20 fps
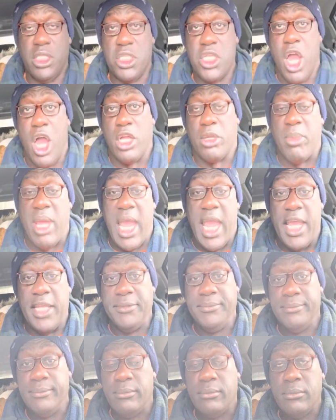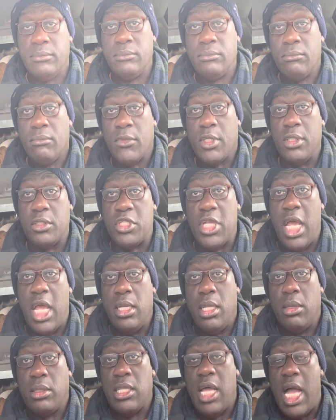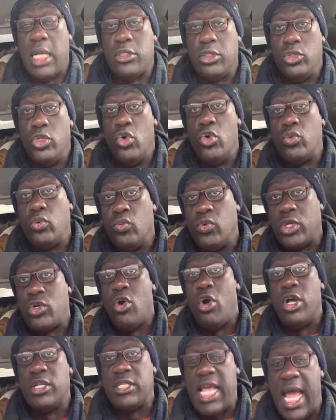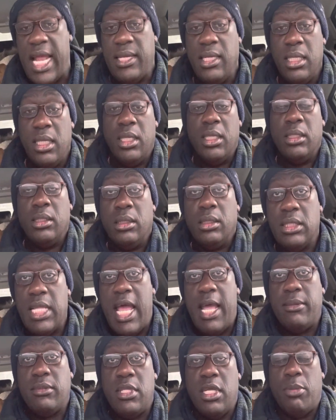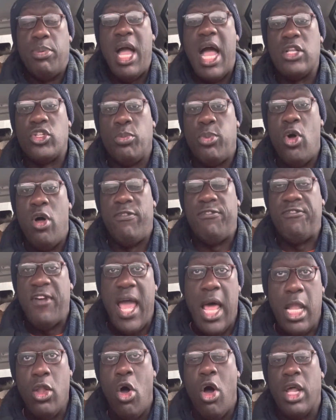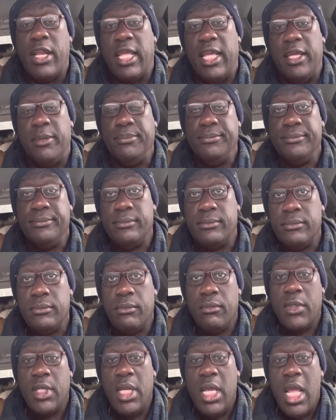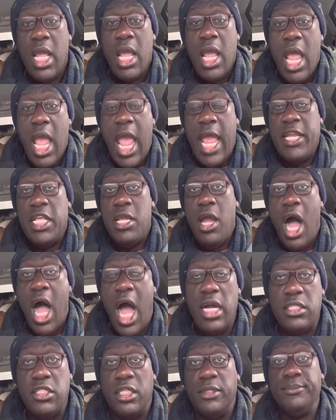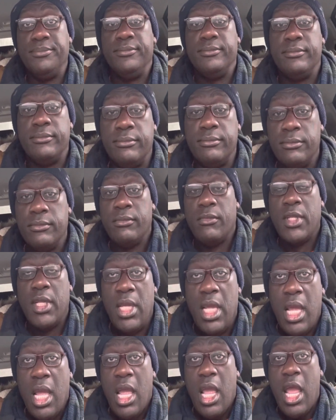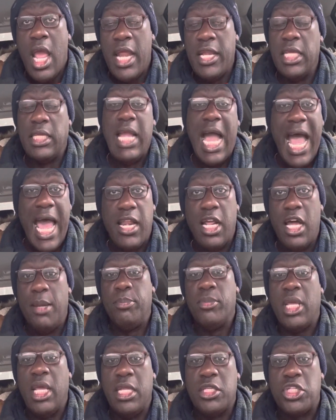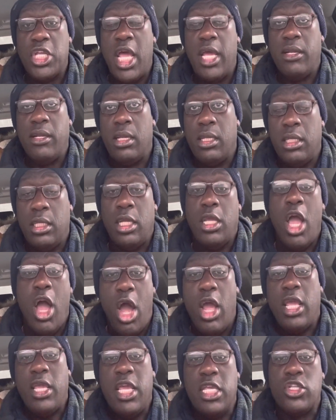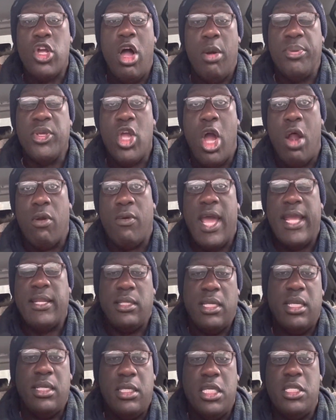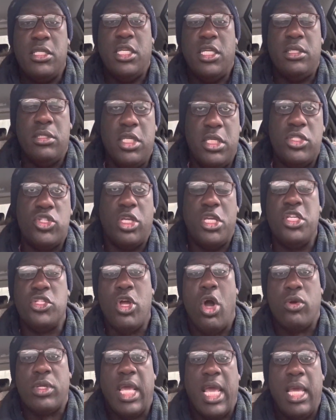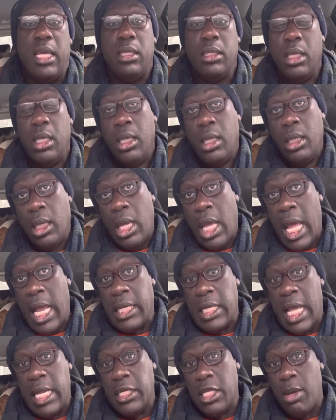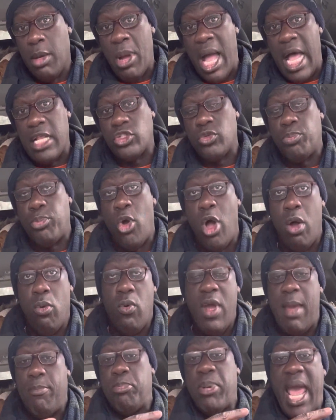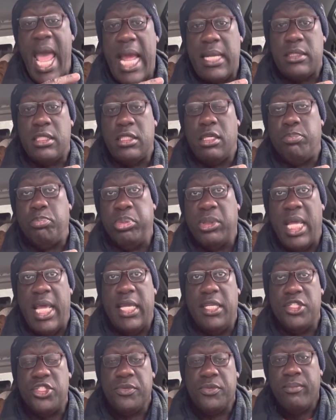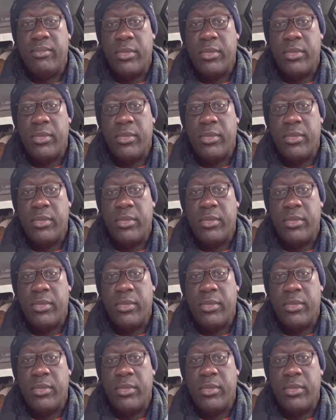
young man. It said, Dr. Luke records that the Apostle Paul fell on him, and he hugged him, and he got up, and he said, "Oh, he's gonna be all right. He's okay." And then the Apostle Paul went back to the place,